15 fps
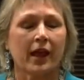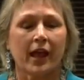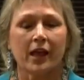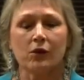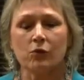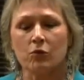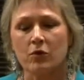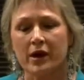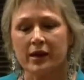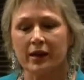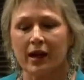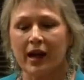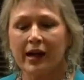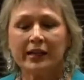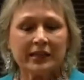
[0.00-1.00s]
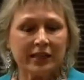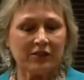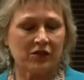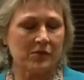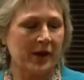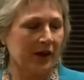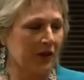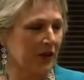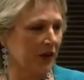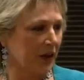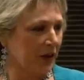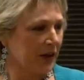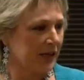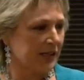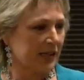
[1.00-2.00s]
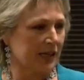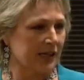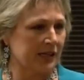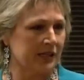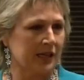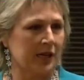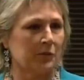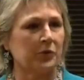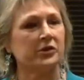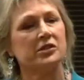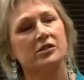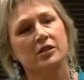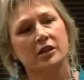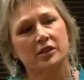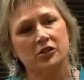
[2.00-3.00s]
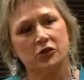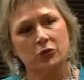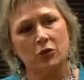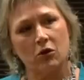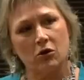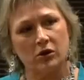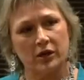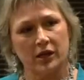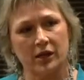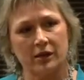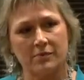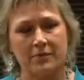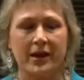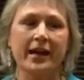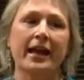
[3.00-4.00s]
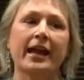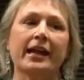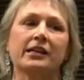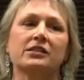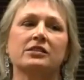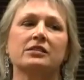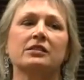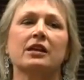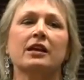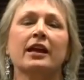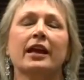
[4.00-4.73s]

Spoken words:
And what I love about Unarius is it puts the control in my hands.